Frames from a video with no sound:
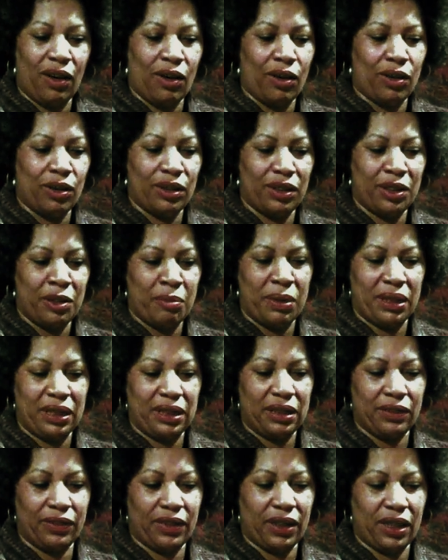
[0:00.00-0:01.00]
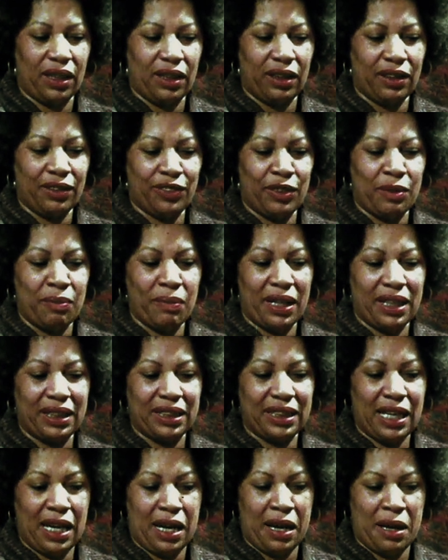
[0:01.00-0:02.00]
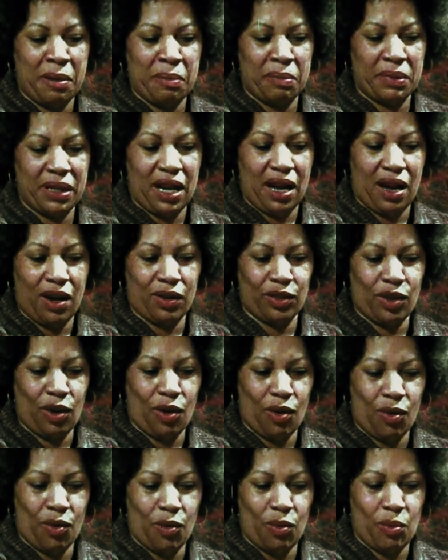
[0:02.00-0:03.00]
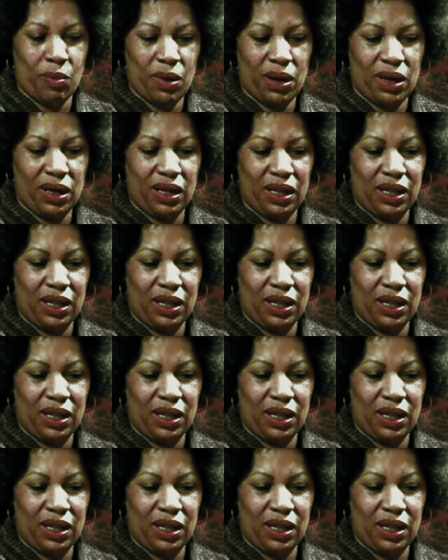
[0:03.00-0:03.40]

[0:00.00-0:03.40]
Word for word: all the bits of color from that time down home,